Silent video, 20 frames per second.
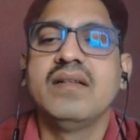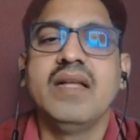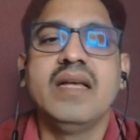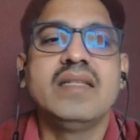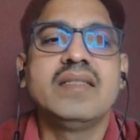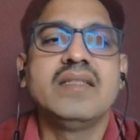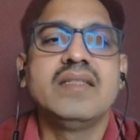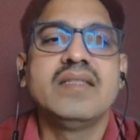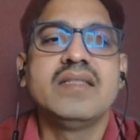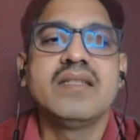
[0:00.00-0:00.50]

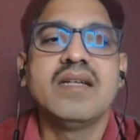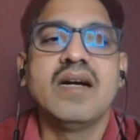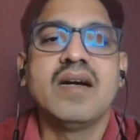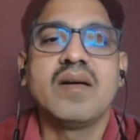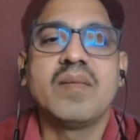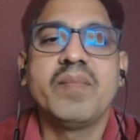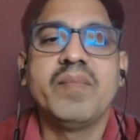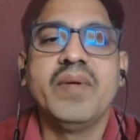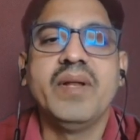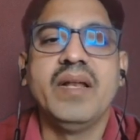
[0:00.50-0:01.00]
Next is
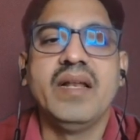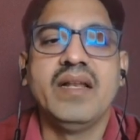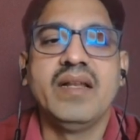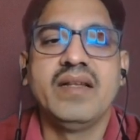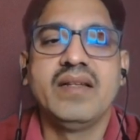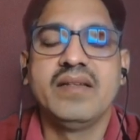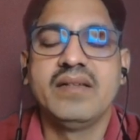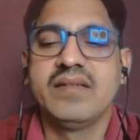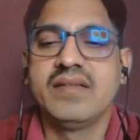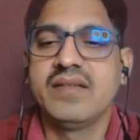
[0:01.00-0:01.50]
carpel.
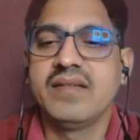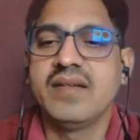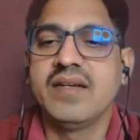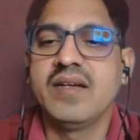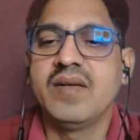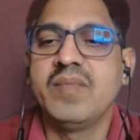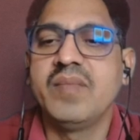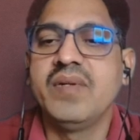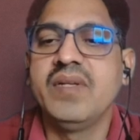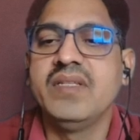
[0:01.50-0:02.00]

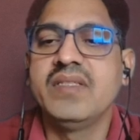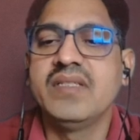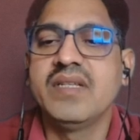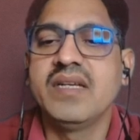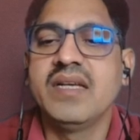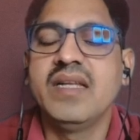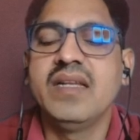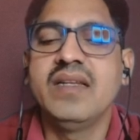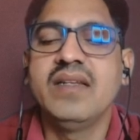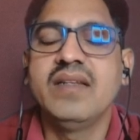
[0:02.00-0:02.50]
Carpel is
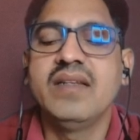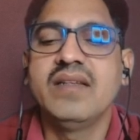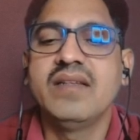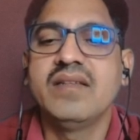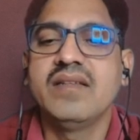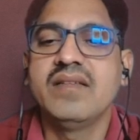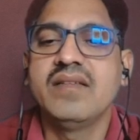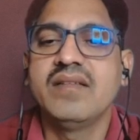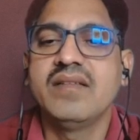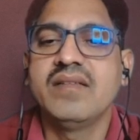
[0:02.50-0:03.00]
again
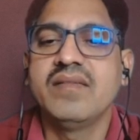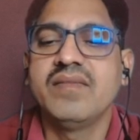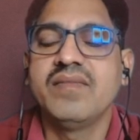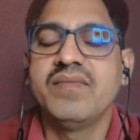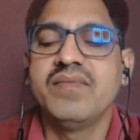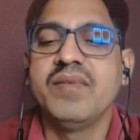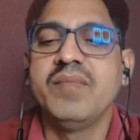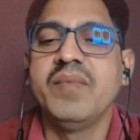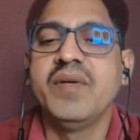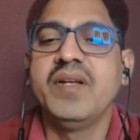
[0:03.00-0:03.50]

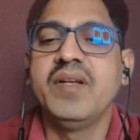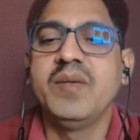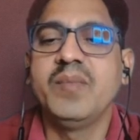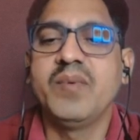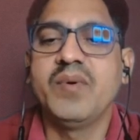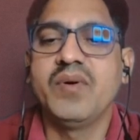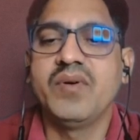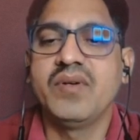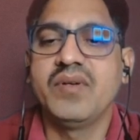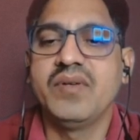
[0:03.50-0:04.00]
female
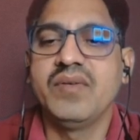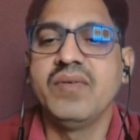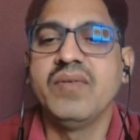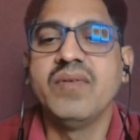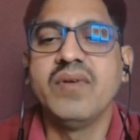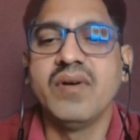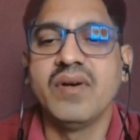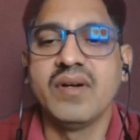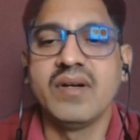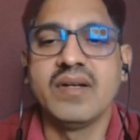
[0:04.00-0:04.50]

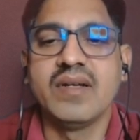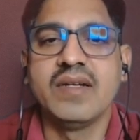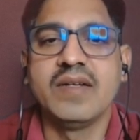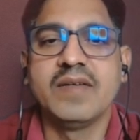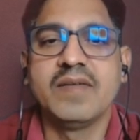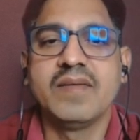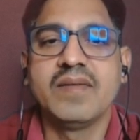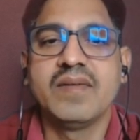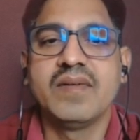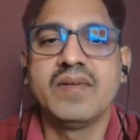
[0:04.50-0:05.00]
reproductive
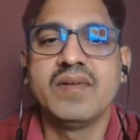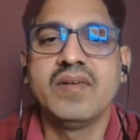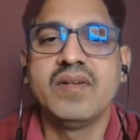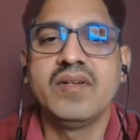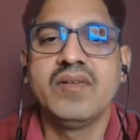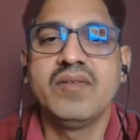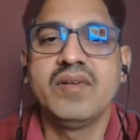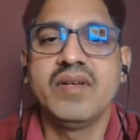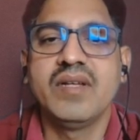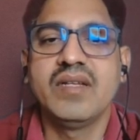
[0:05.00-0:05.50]
organ,
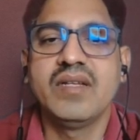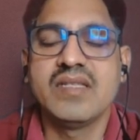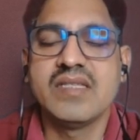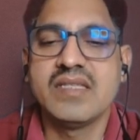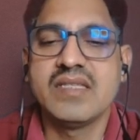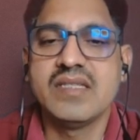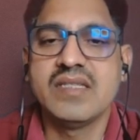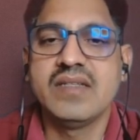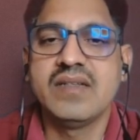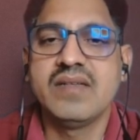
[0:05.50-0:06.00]
or you can
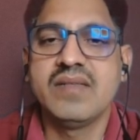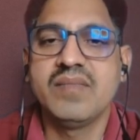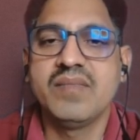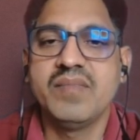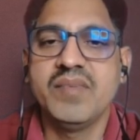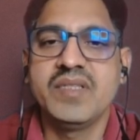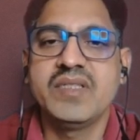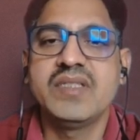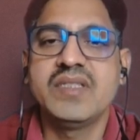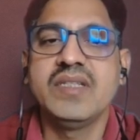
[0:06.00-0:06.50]
consider
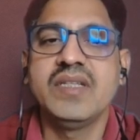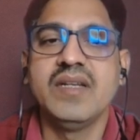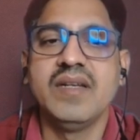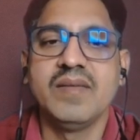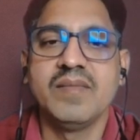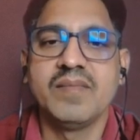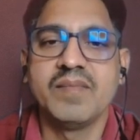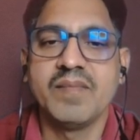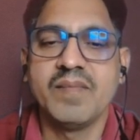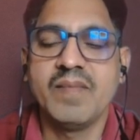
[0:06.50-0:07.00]

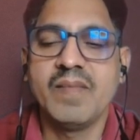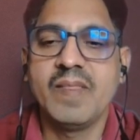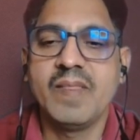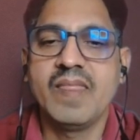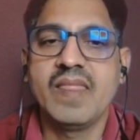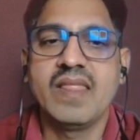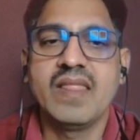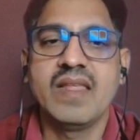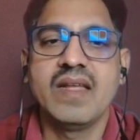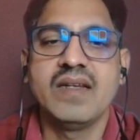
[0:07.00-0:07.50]
pistil.
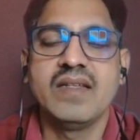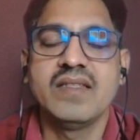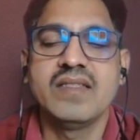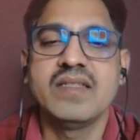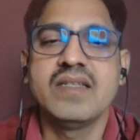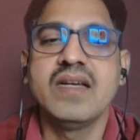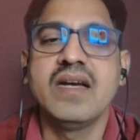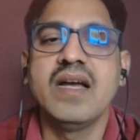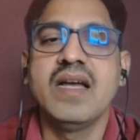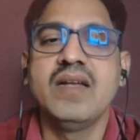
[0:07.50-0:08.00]
That
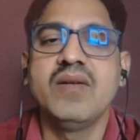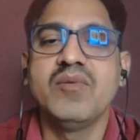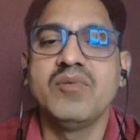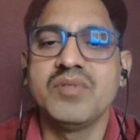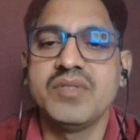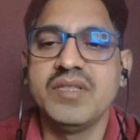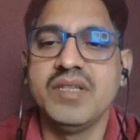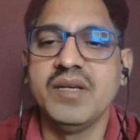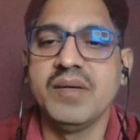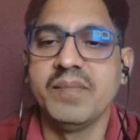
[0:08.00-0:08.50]
is
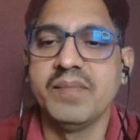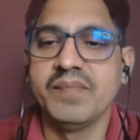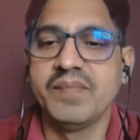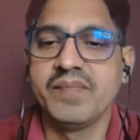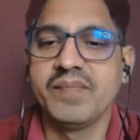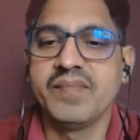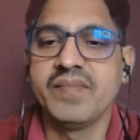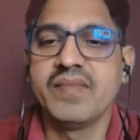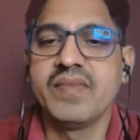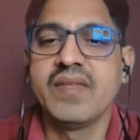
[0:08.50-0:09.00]
gynoecium.
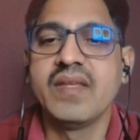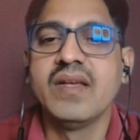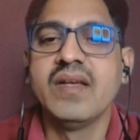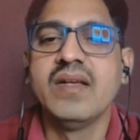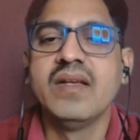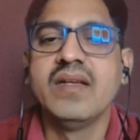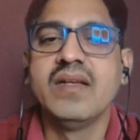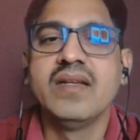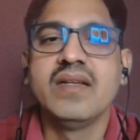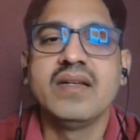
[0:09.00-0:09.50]

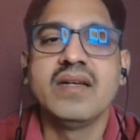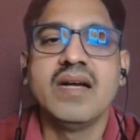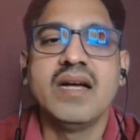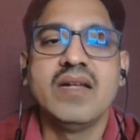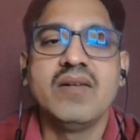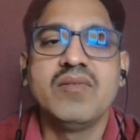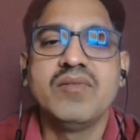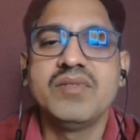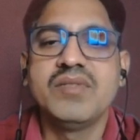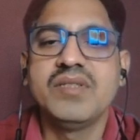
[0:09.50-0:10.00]

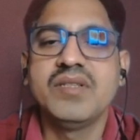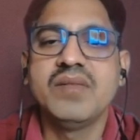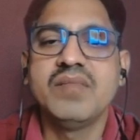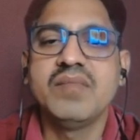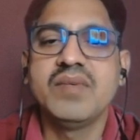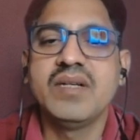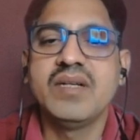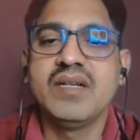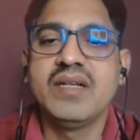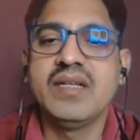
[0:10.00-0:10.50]

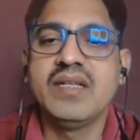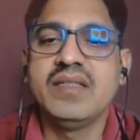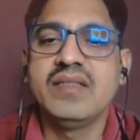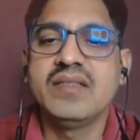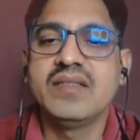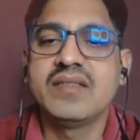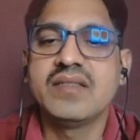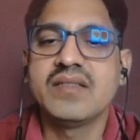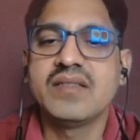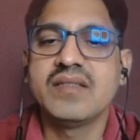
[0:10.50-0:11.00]
Gynoecium
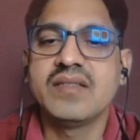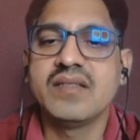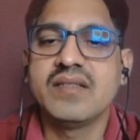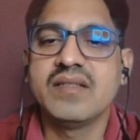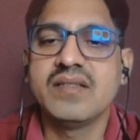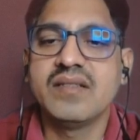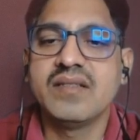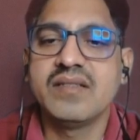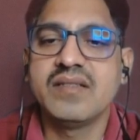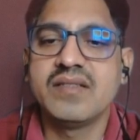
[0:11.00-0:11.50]
contains
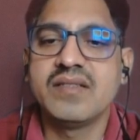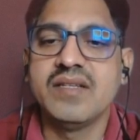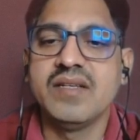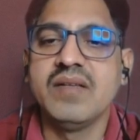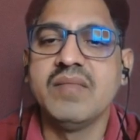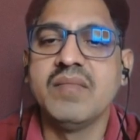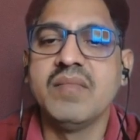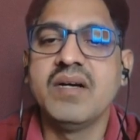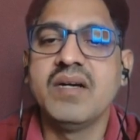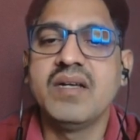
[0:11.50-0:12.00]

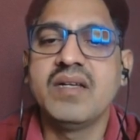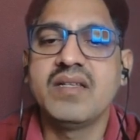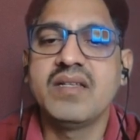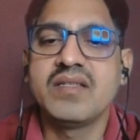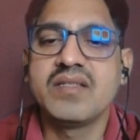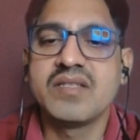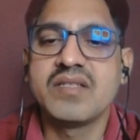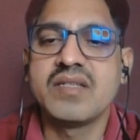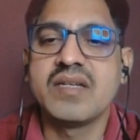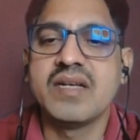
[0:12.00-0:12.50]
stigma,
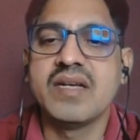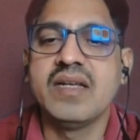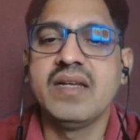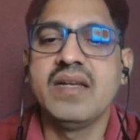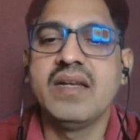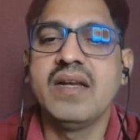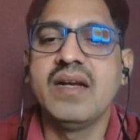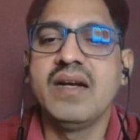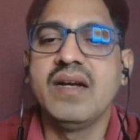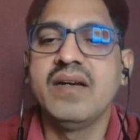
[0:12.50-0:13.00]

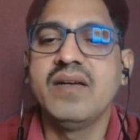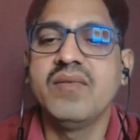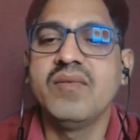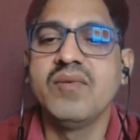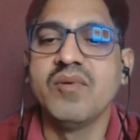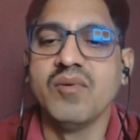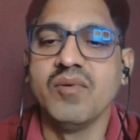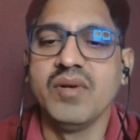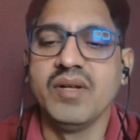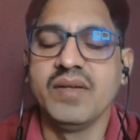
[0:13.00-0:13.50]
style, and
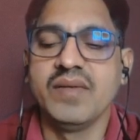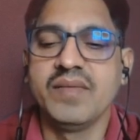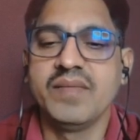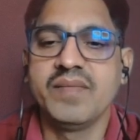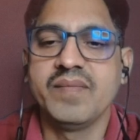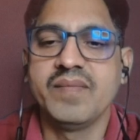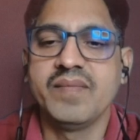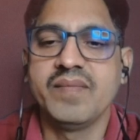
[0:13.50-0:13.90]
ovum.